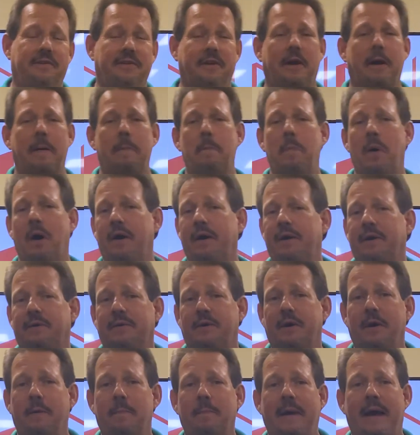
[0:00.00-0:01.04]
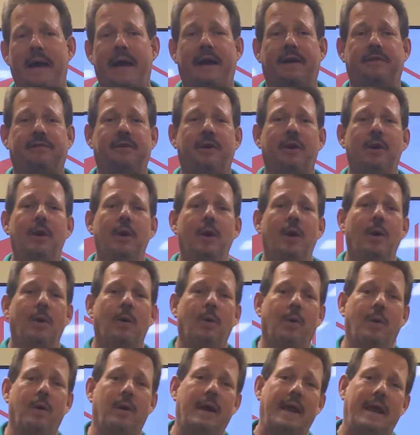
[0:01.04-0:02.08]
like a Mardi Gras mask
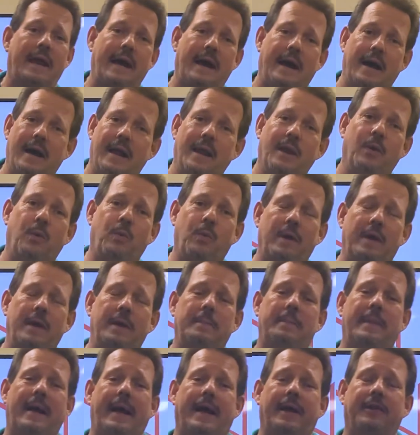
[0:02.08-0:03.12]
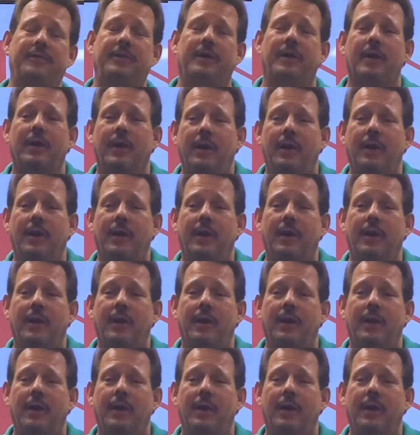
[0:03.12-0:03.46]
or a Halloween mask.